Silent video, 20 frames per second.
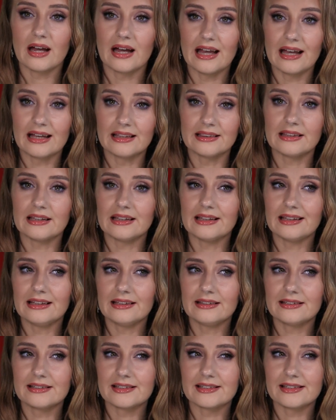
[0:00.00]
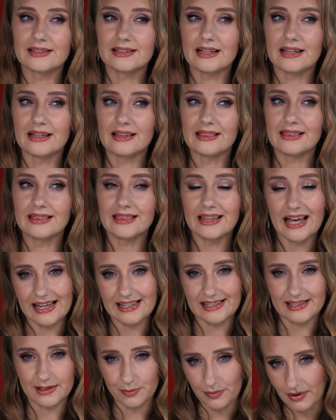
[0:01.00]
And it's a
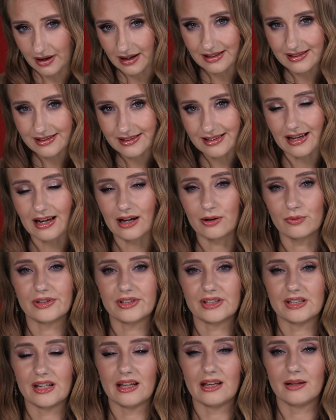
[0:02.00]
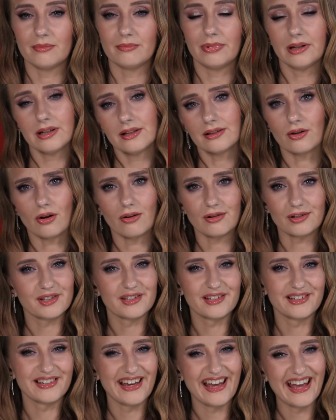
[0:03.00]
nice mask, I would say, but it
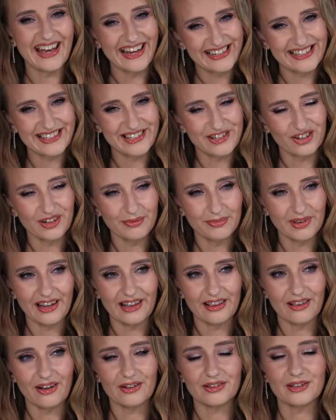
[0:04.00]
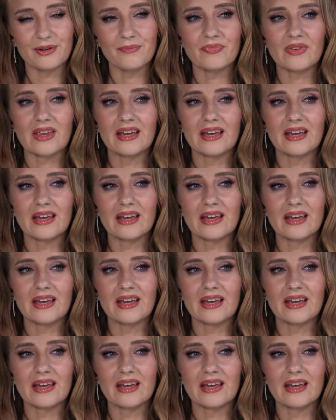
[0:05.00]
costs extremely a lot.